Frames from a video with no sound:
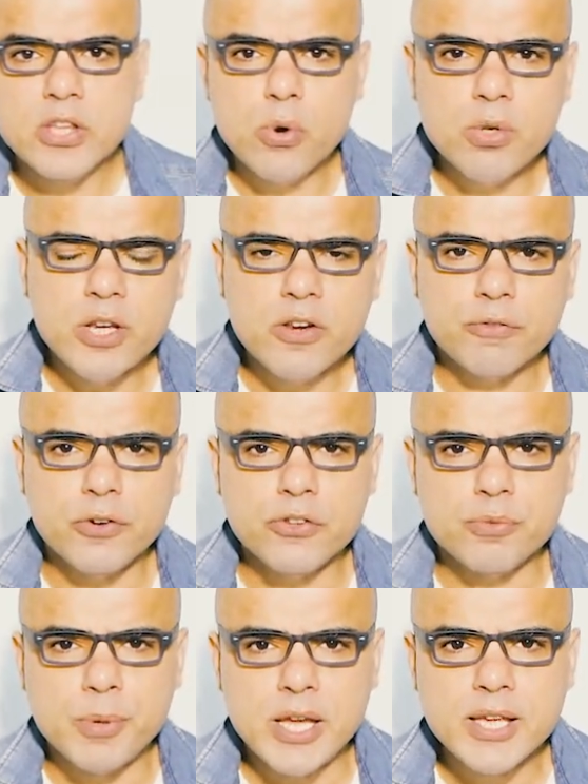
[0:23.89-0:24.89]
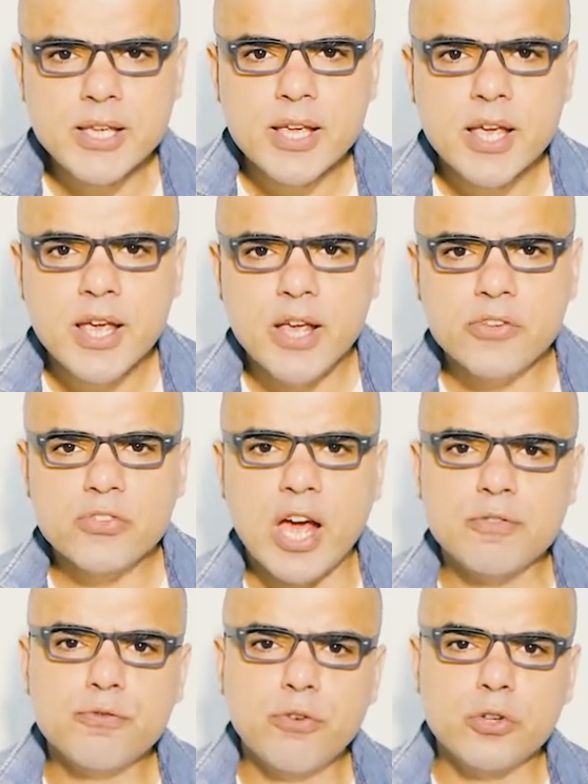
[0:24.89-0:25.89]
The only difference being is
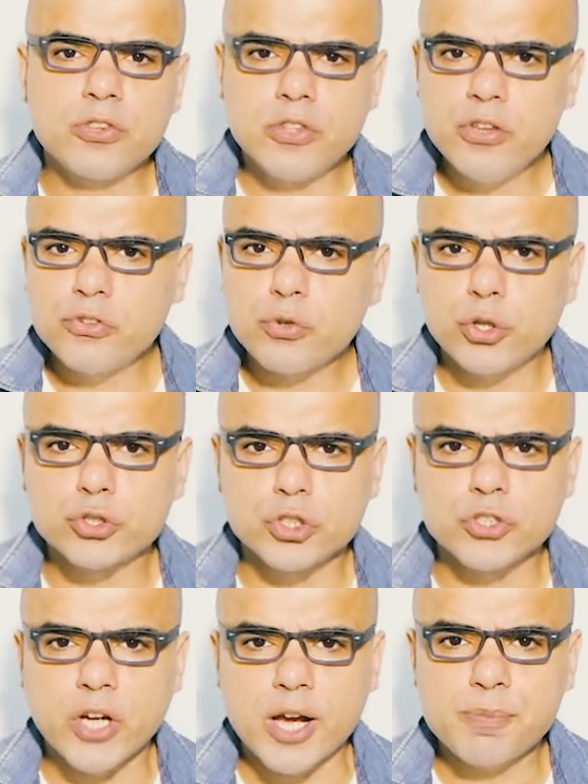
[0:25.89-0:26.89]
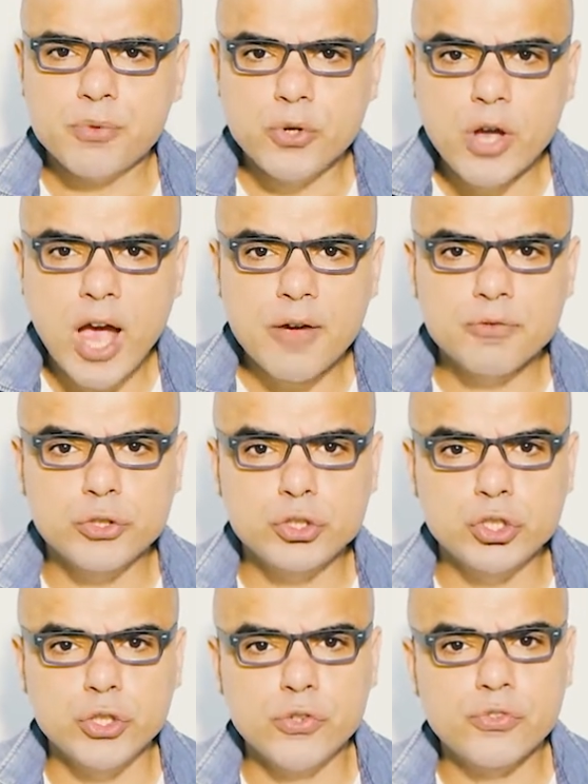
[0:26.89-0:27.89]
that for this question type, you have
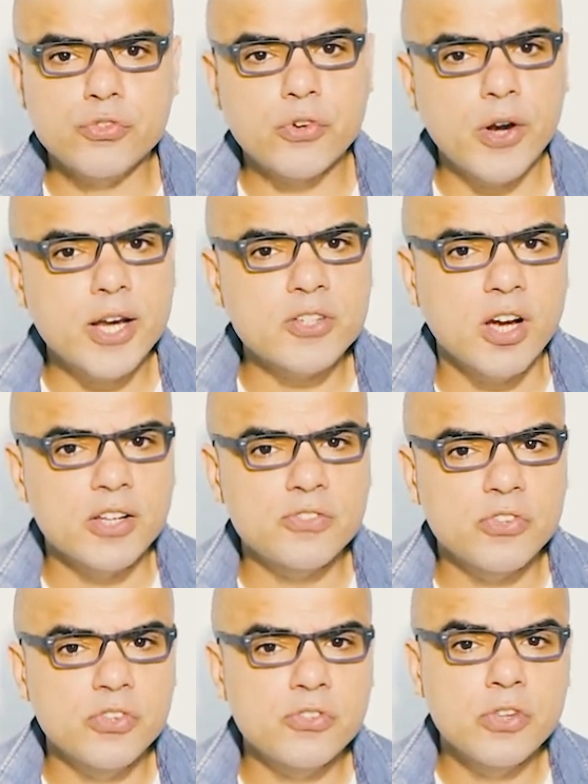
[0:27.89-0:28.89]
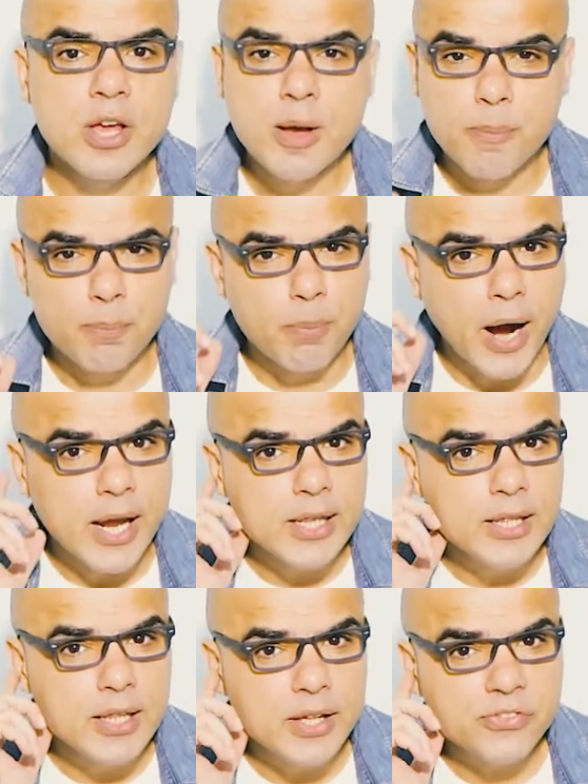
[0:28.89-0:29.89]
to choose correct answers
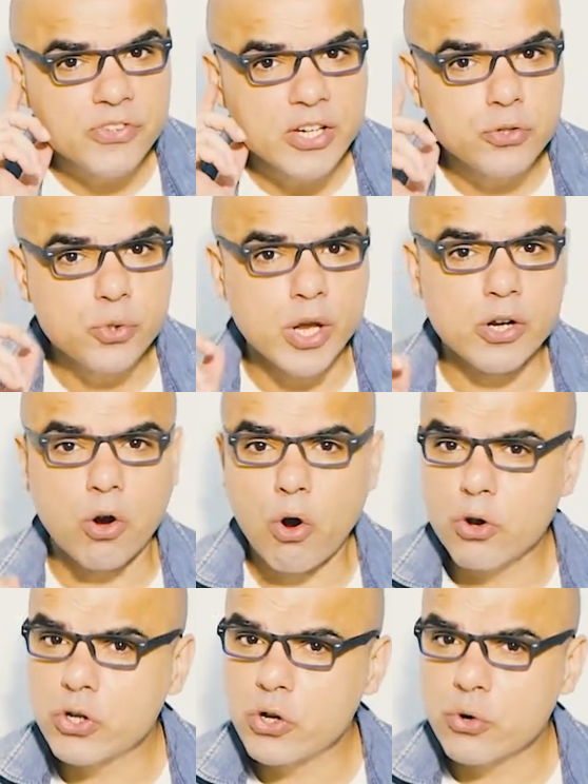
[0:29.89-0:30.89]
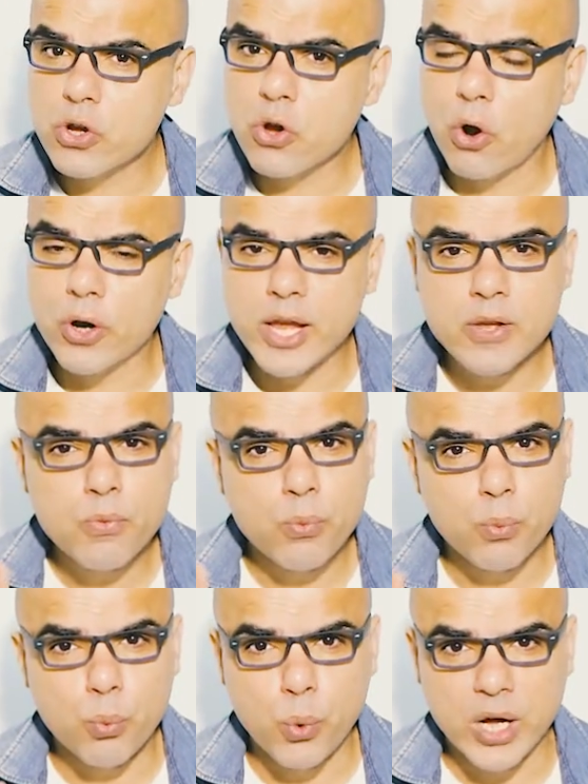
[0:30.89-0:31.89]
by listening to an audio
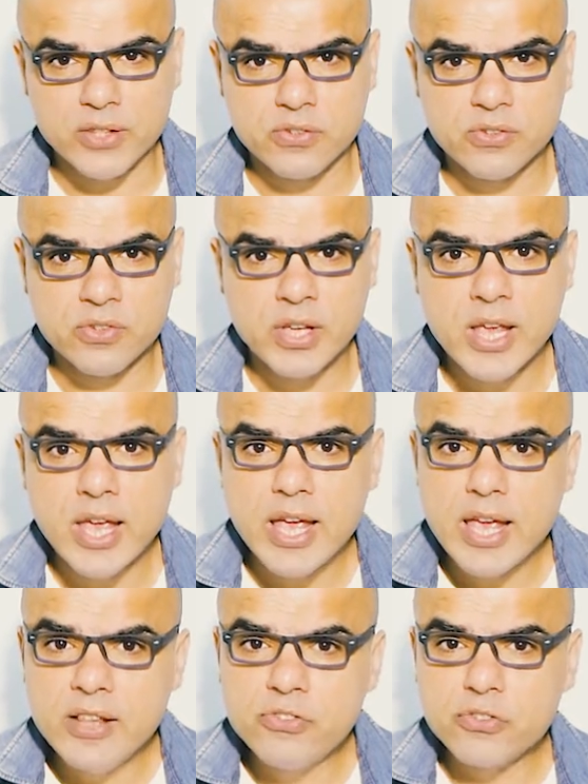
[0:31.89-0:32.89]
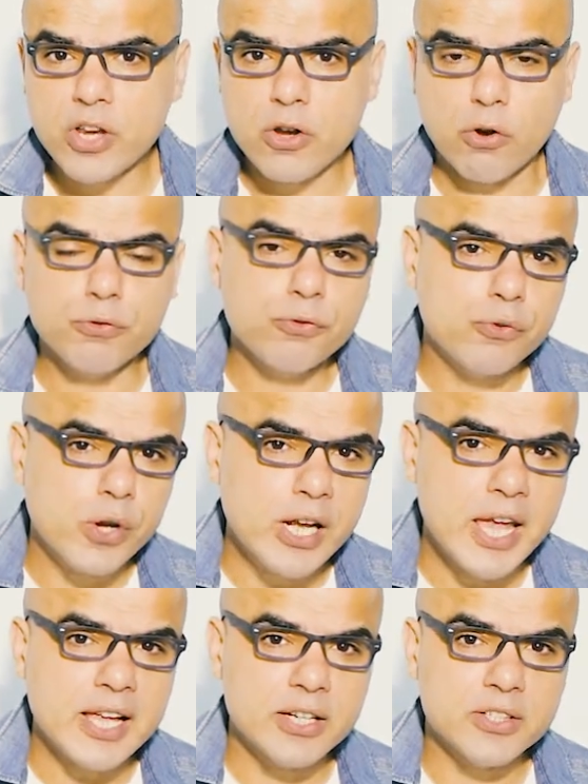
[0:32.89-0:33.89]
recording once instead of
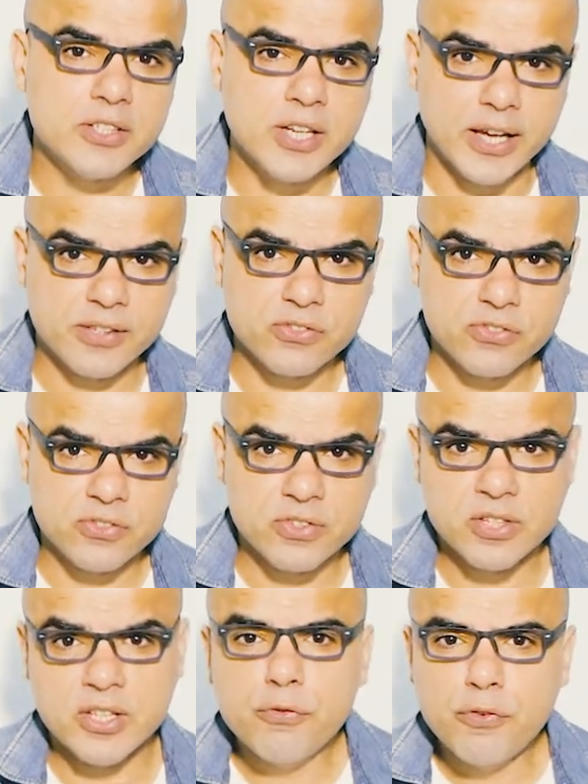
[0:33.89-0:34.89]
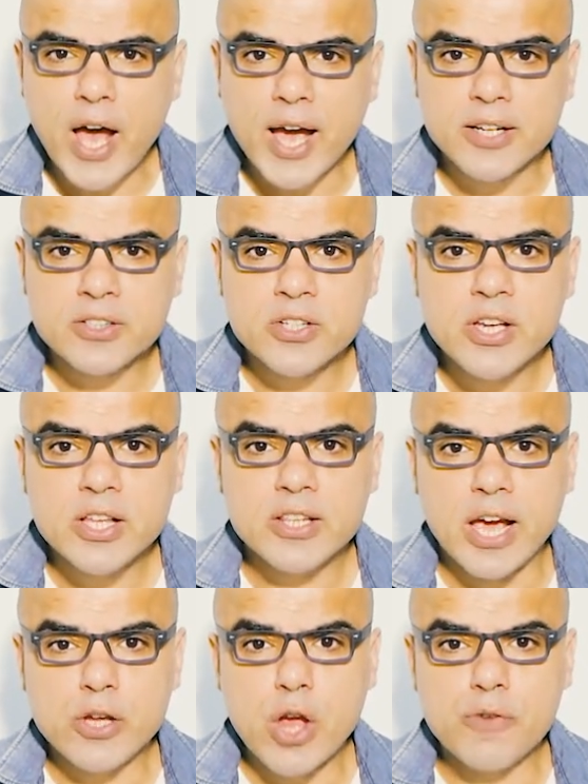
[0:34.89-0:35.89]
reading a text. The fact
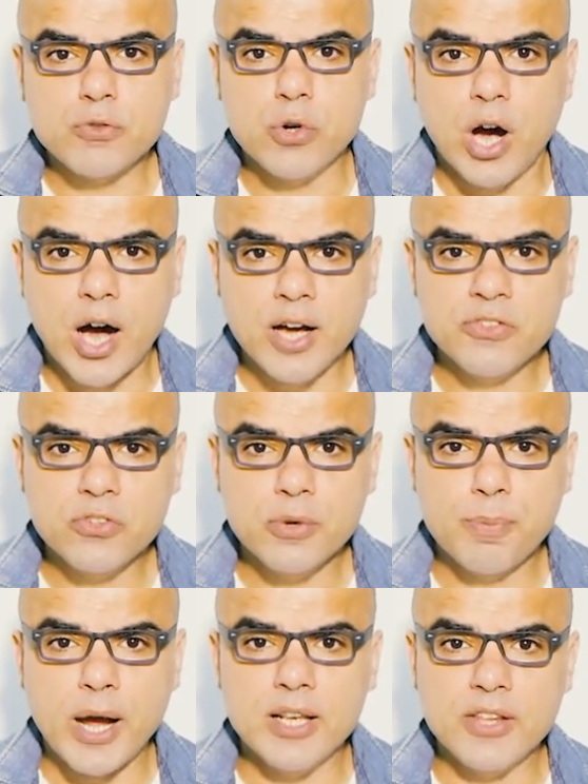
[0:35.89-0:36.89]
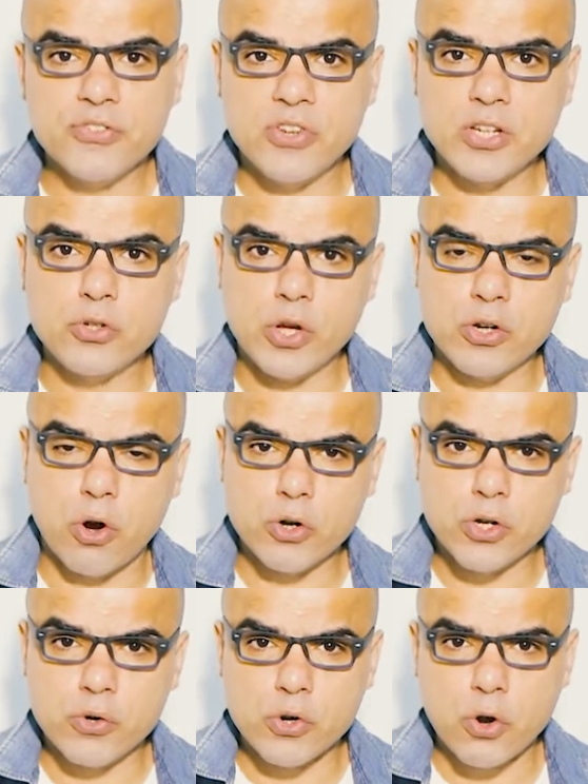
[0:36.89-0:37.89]
that you have to answer by listening to an
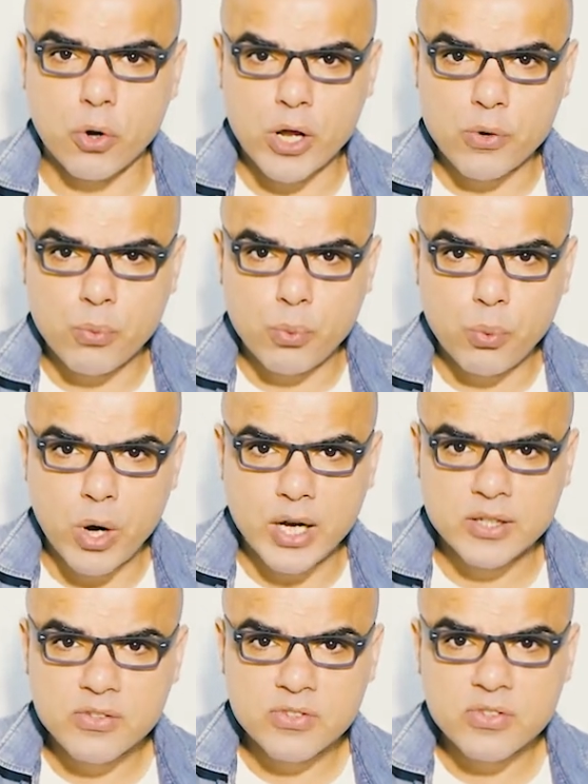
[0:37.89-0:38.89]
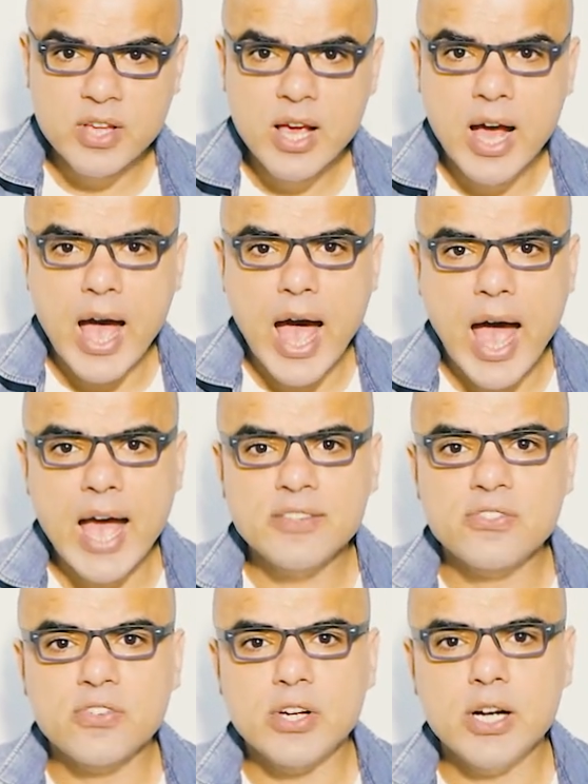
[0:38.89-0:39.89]
audio recording once
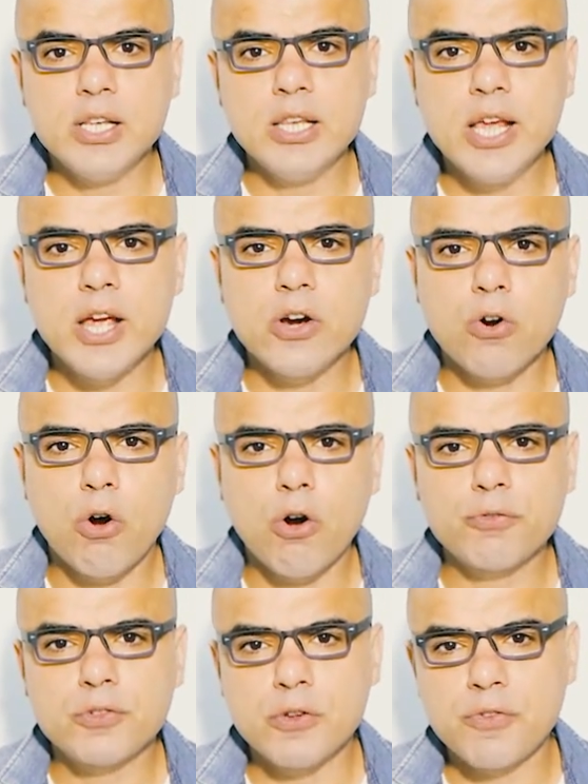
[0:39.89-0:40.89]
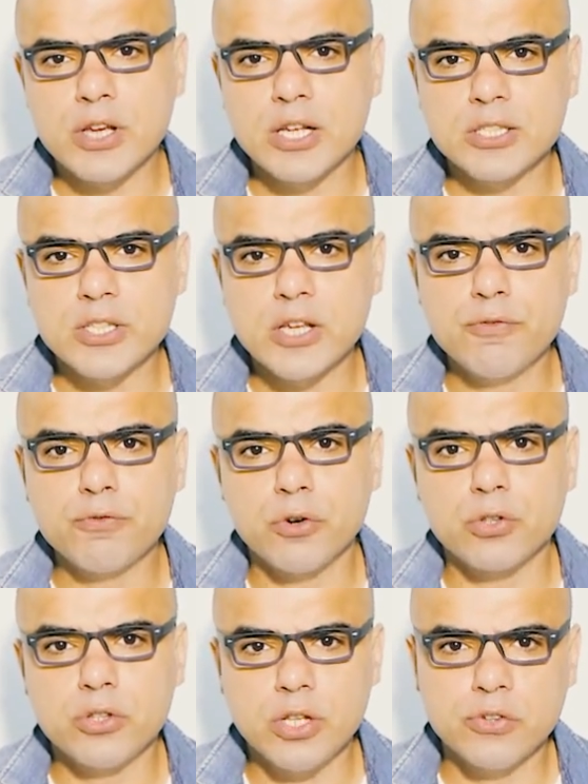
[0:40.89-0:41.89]
adds a layer of difficulty
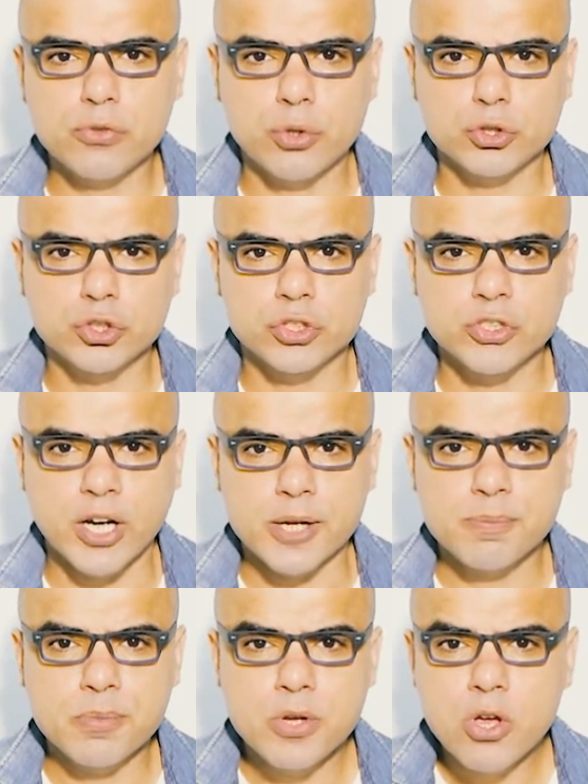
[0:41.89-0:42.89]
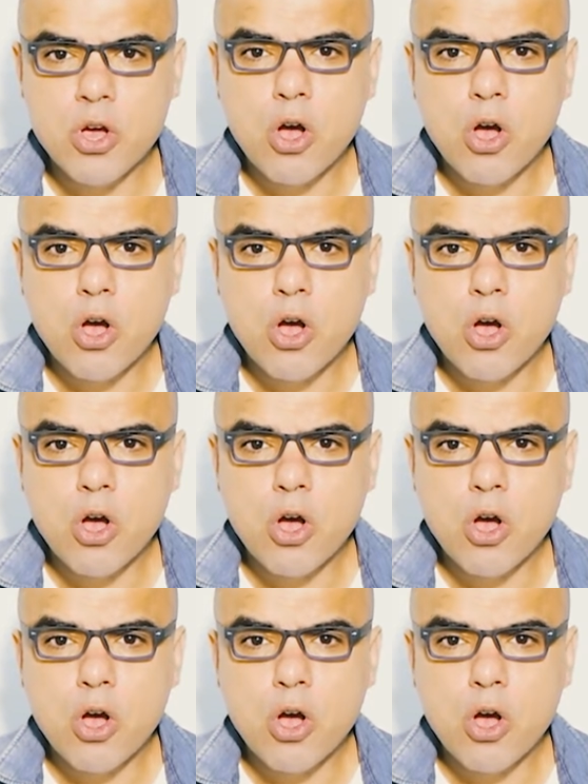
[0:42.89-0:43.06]
for this question type.